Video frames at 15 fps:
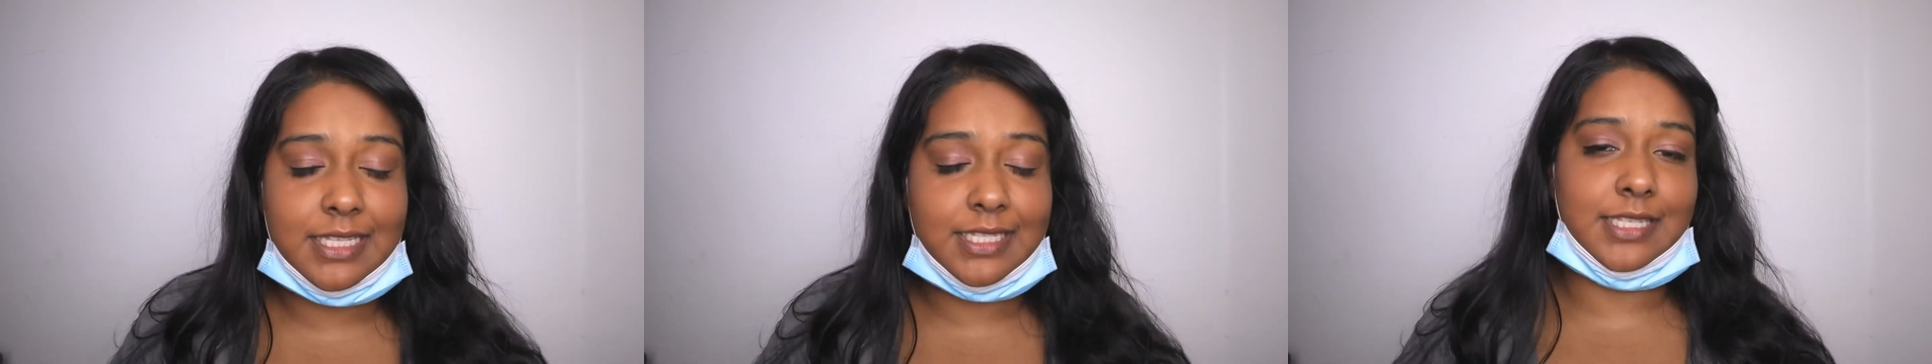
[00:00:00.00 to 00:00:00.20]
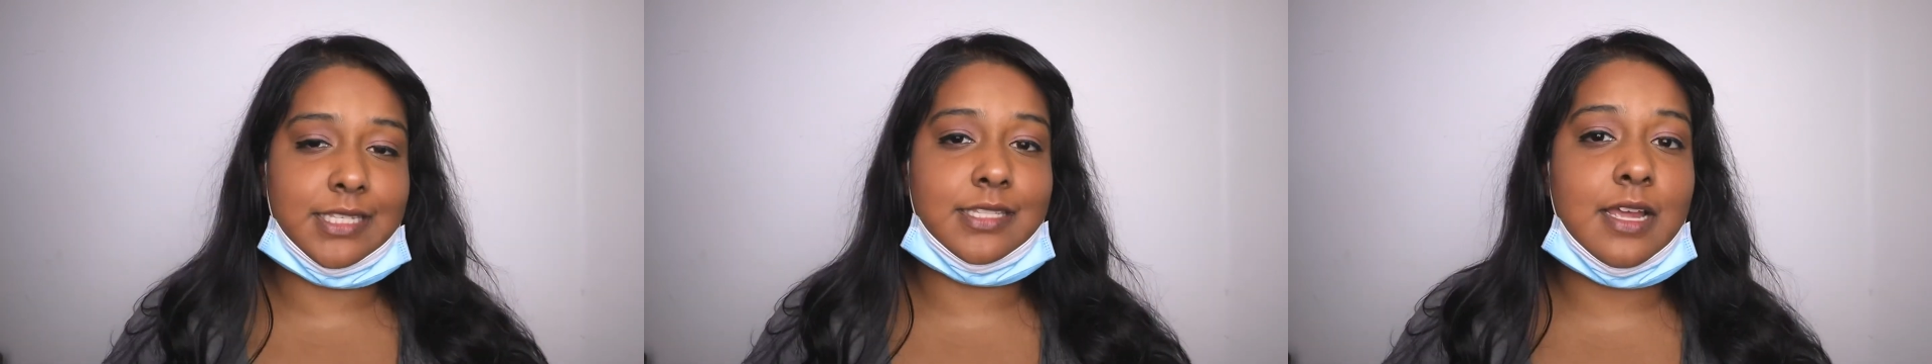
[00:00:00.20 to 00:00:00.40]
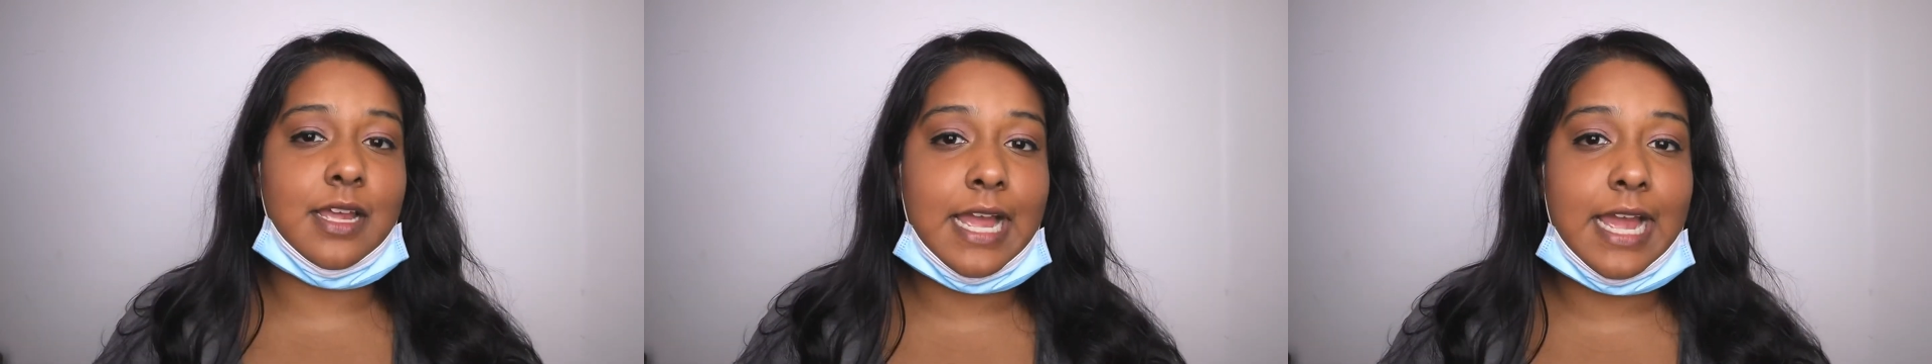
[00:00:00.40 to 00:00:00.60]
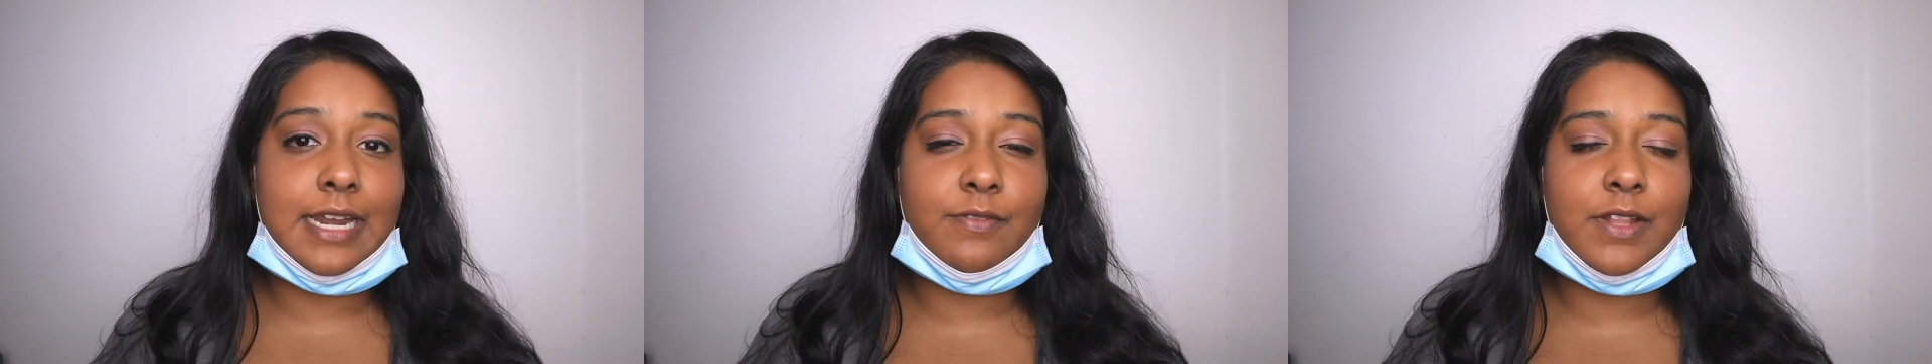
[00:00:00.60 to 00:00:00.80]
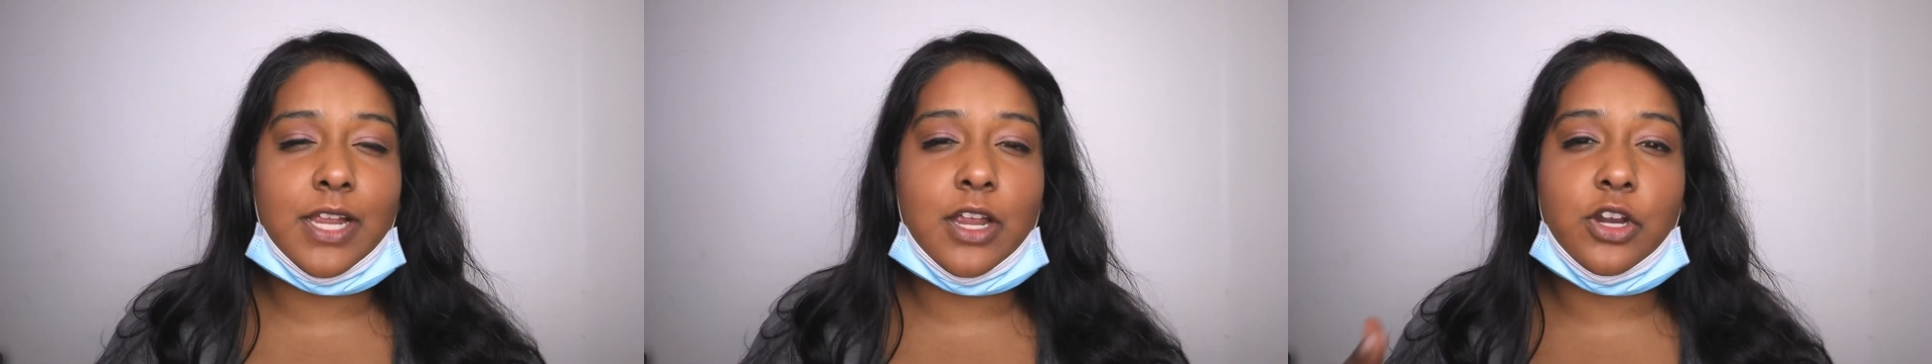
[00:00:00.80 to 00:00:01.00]
this is kind
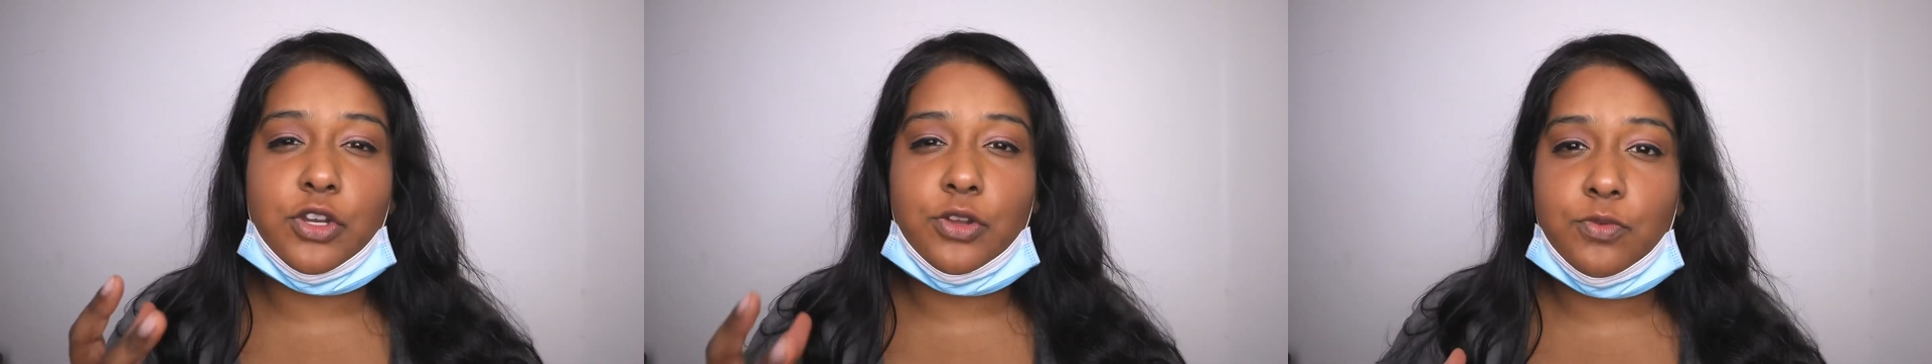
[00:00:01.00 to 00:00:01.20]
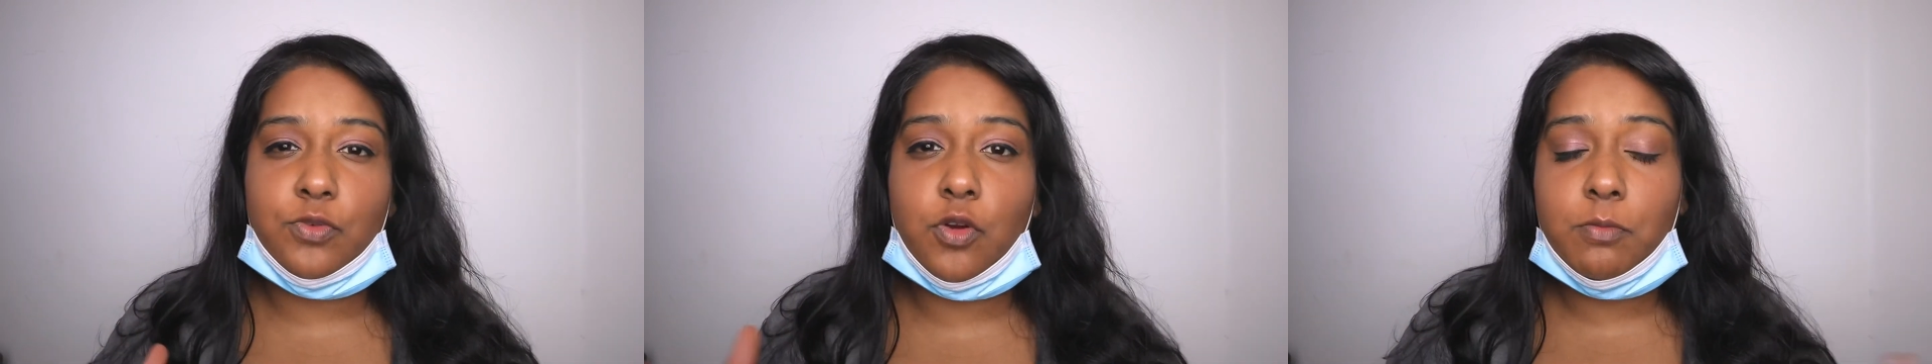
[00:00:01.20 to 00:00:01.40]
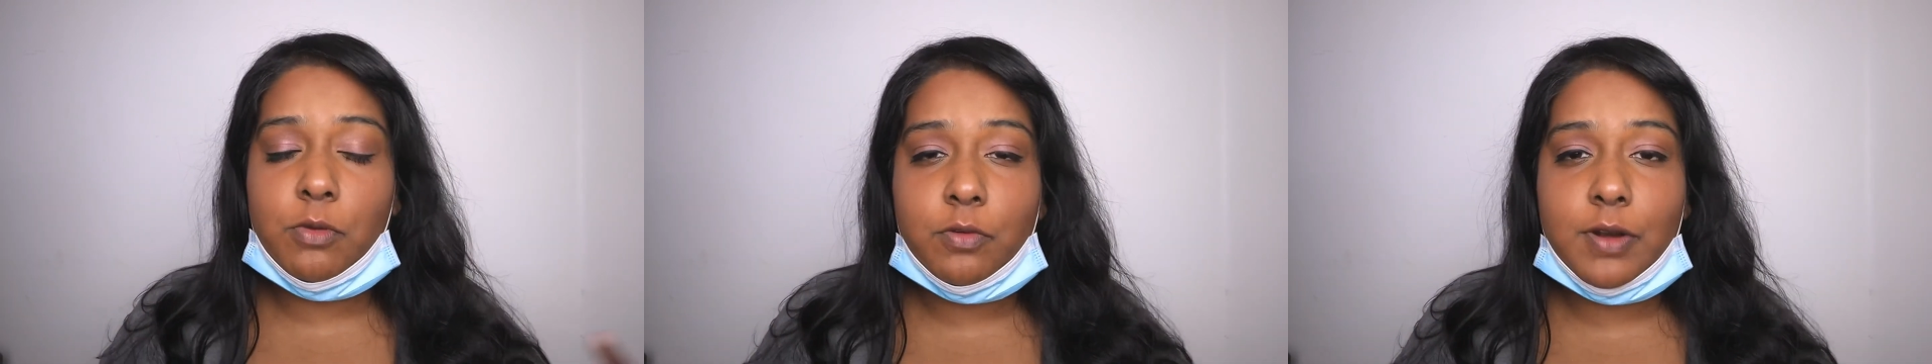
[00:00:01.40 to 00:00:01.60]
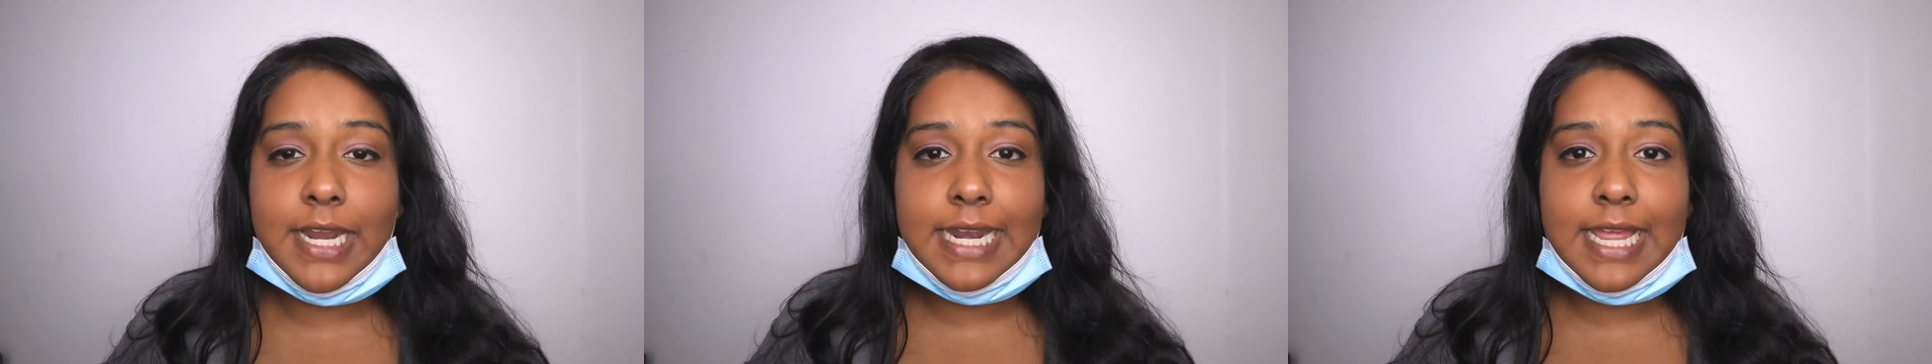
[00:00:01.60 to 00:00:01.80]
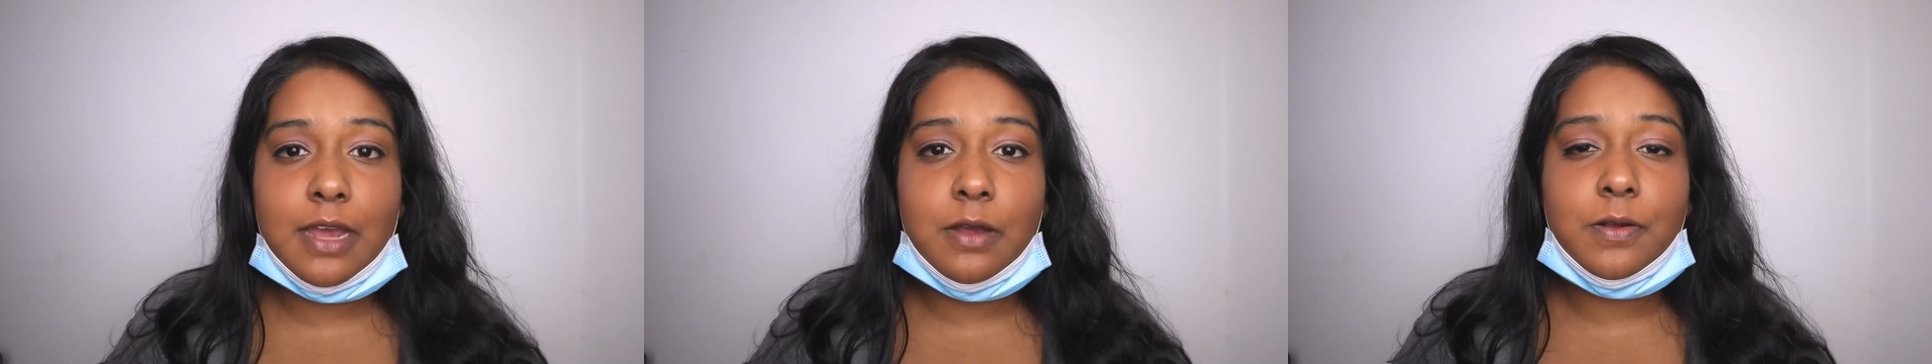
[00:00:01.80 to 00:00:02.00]
of like our new normal right
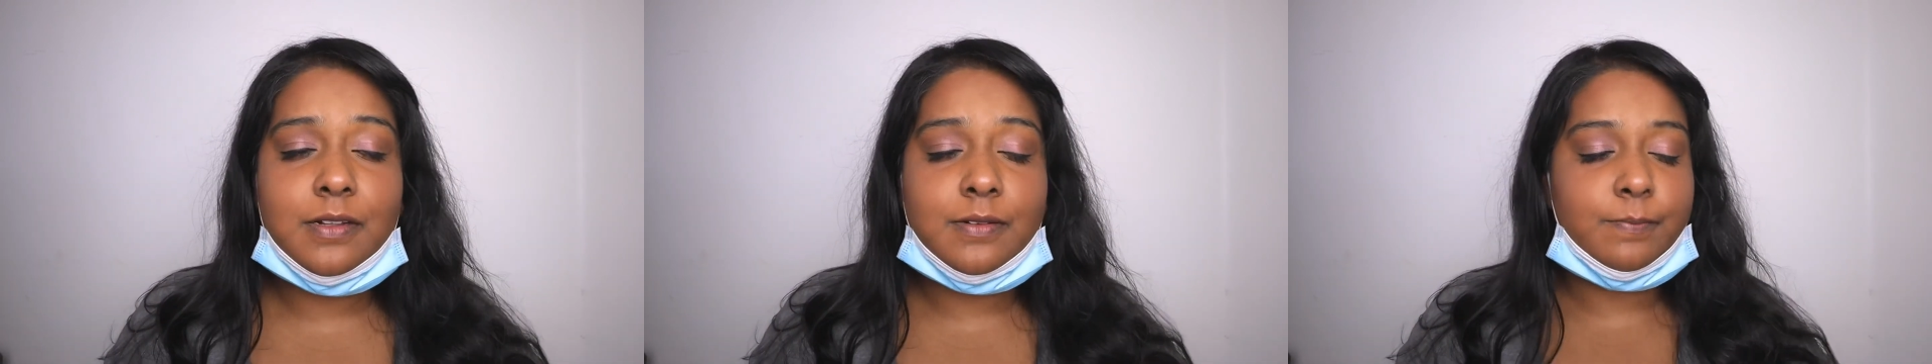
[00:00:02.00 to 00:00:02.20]
now.